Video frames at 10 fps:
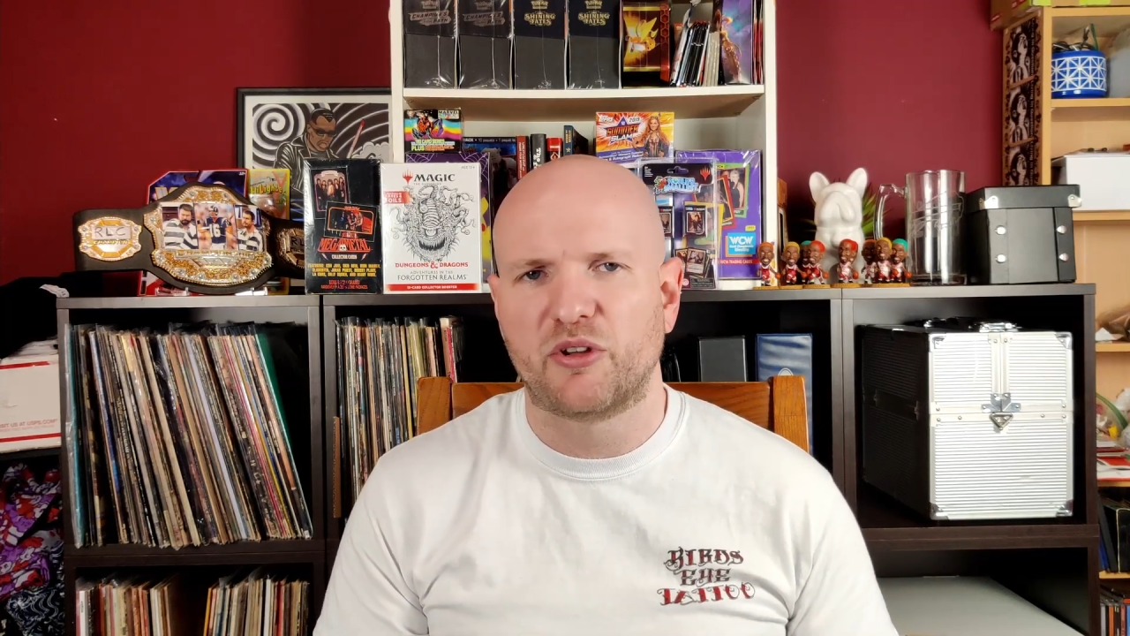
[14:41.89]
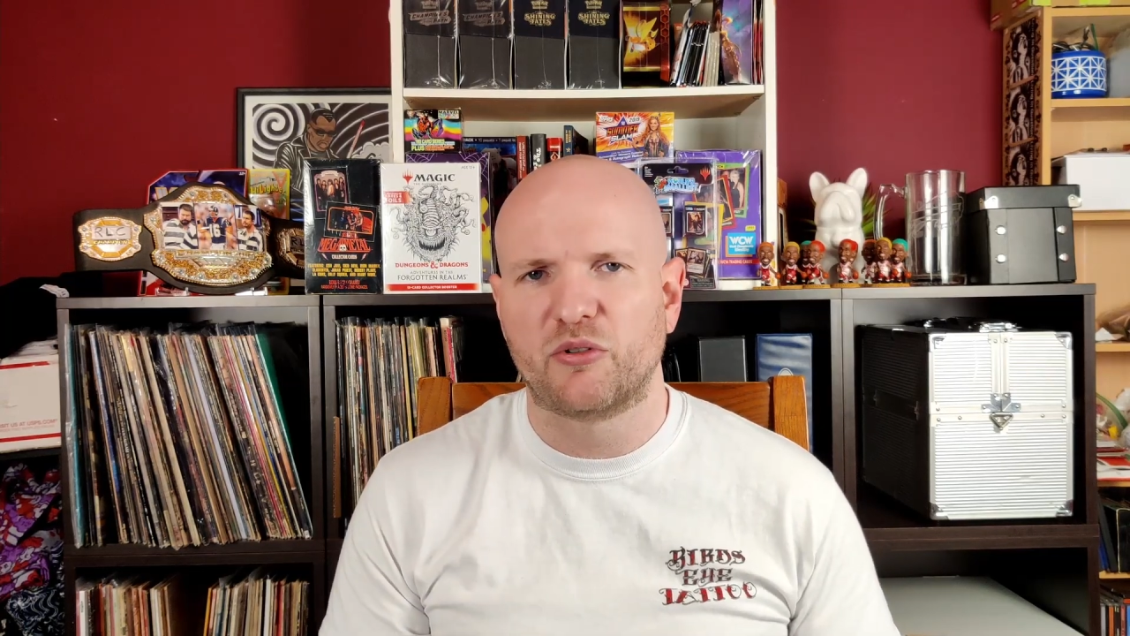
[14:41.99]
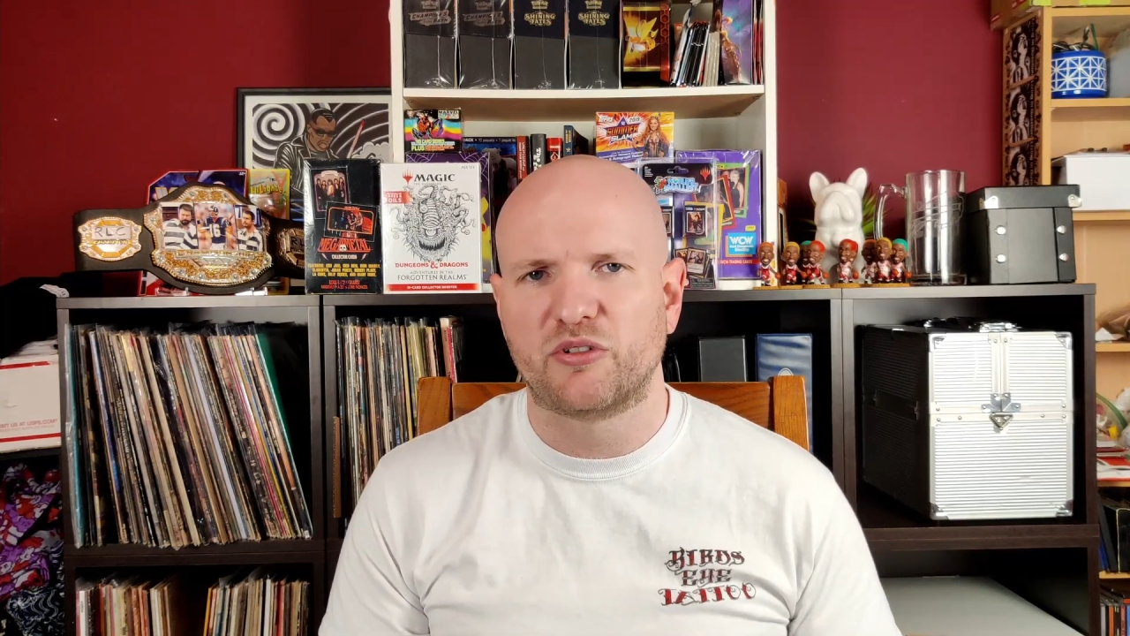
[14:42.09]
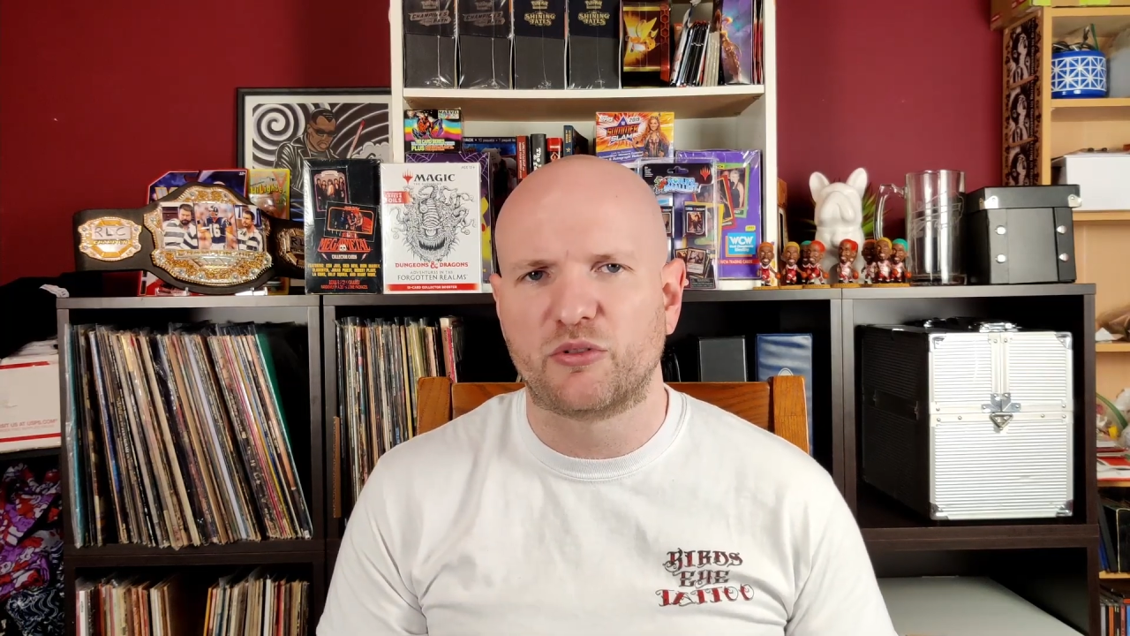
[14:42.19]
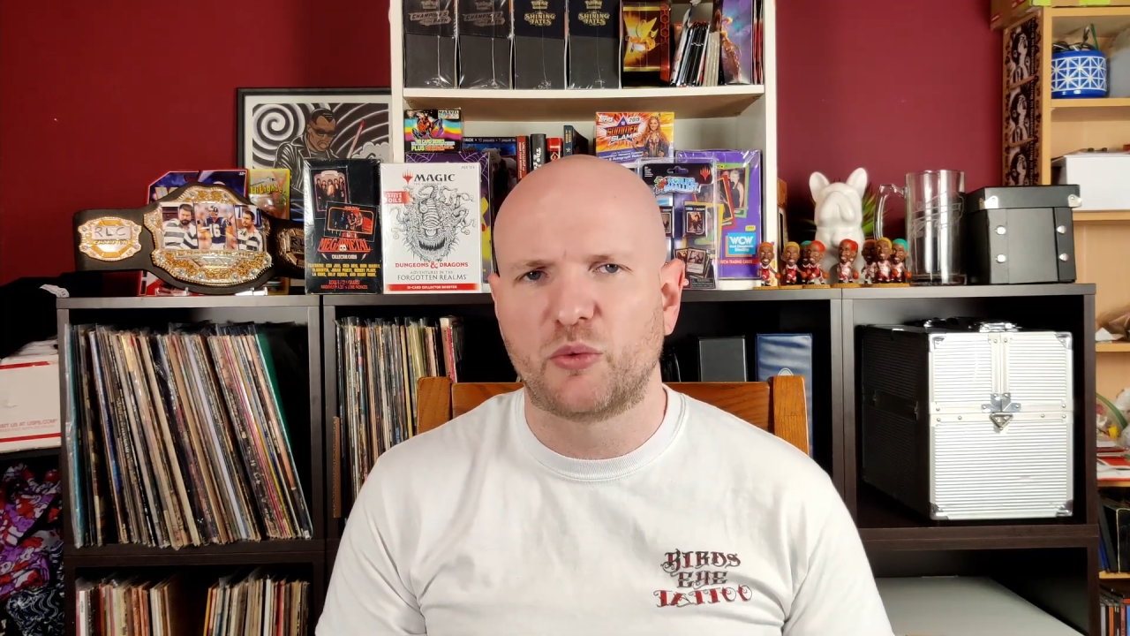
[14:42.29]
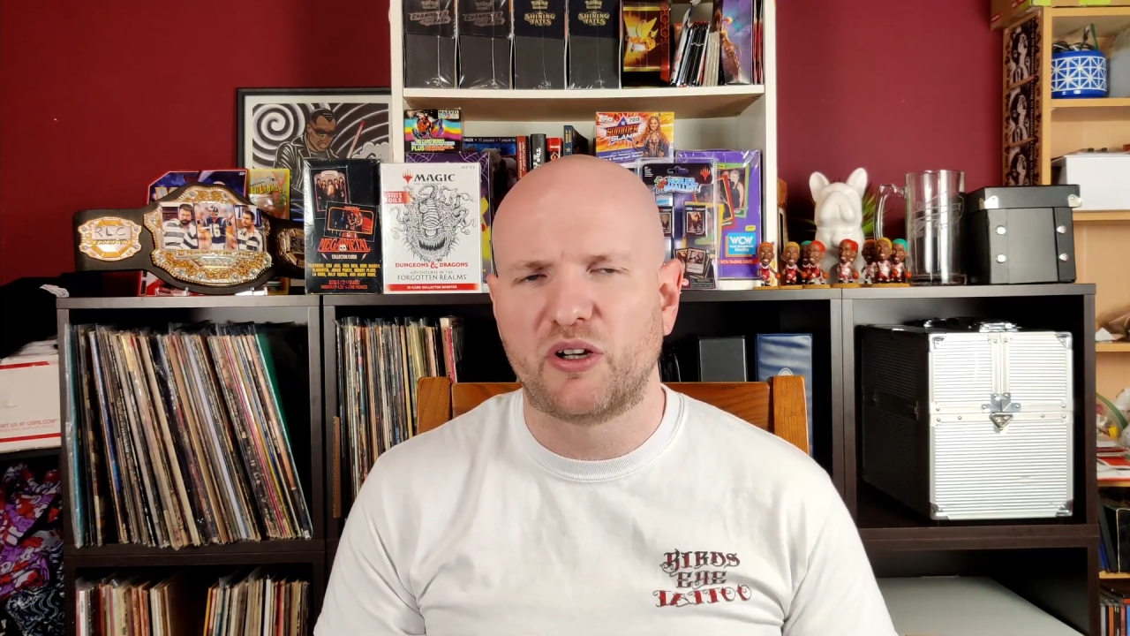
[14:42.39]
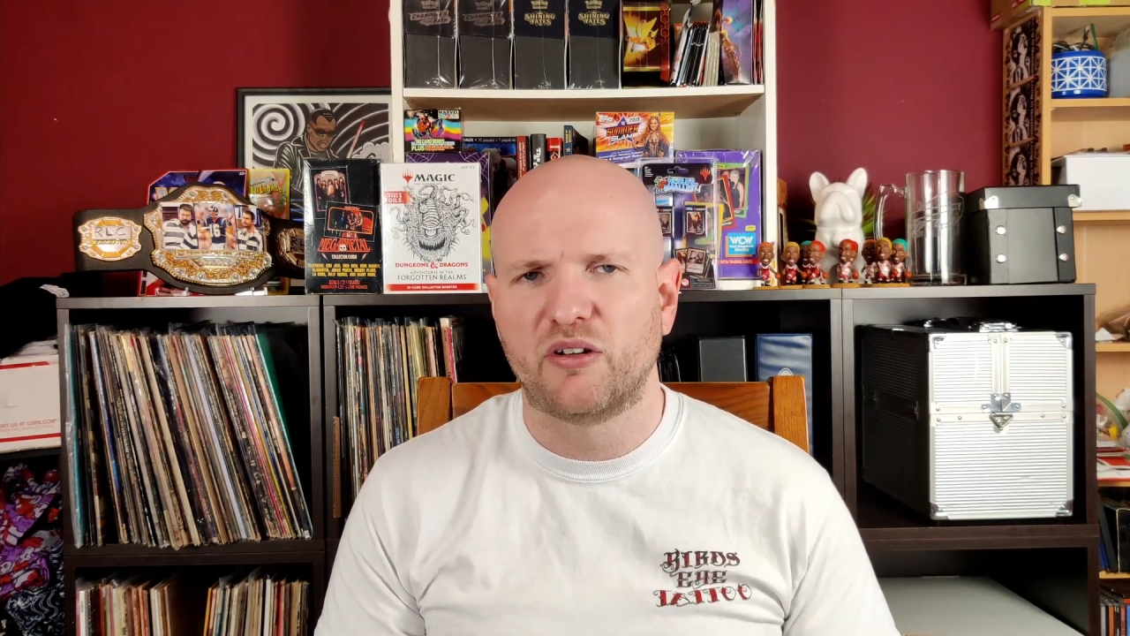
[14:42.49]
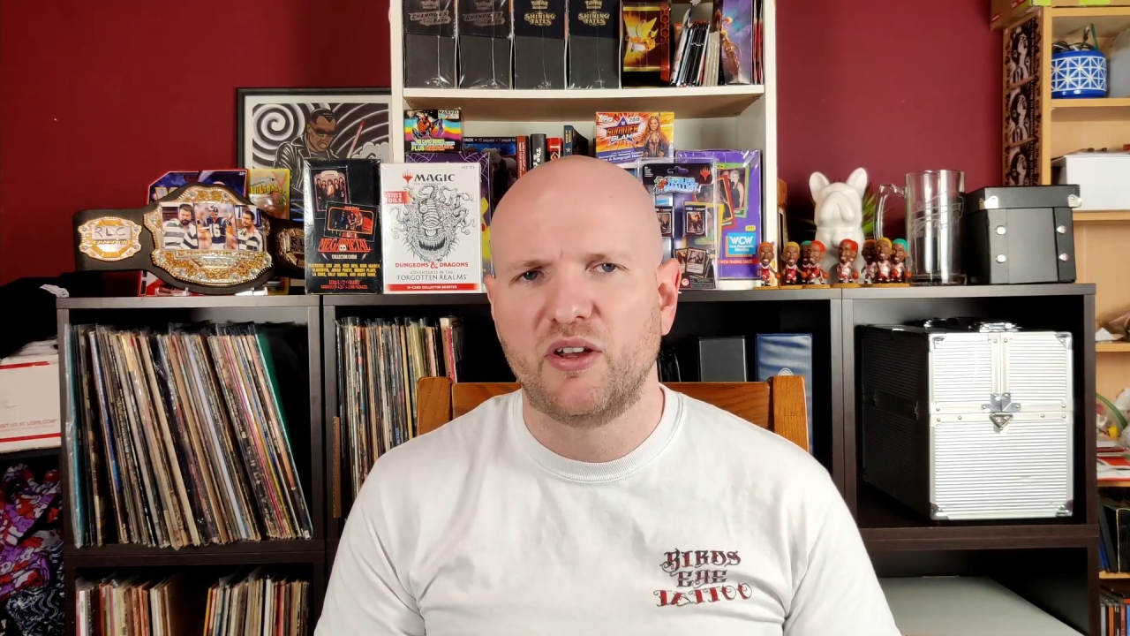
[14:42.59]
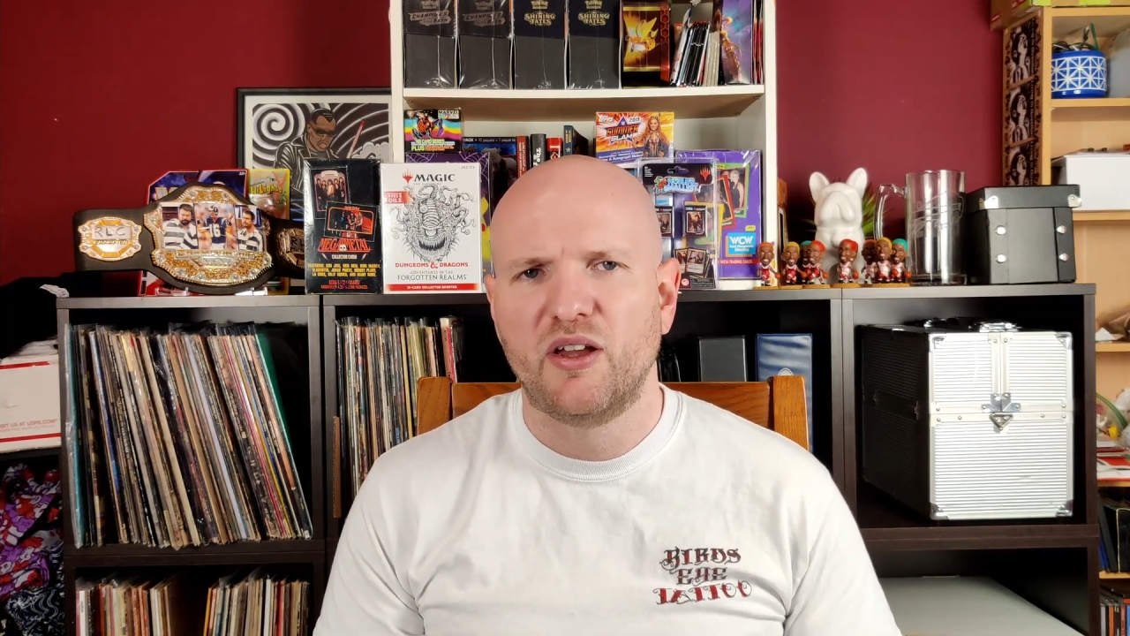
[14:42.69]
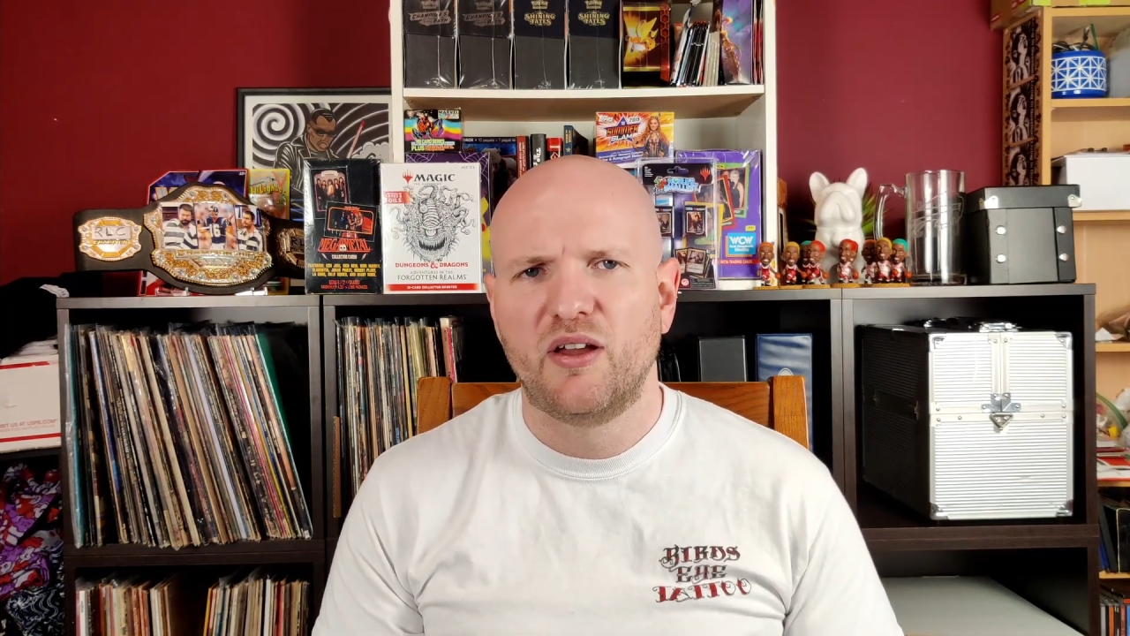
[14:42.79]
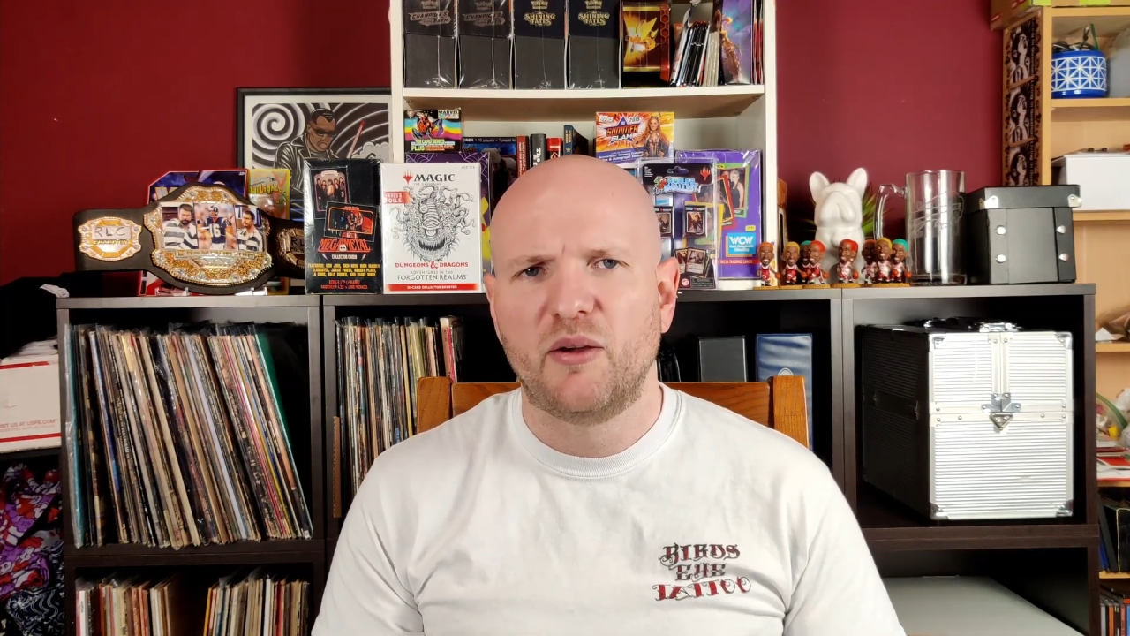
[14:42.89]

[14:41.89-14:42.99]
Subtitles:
of those as well.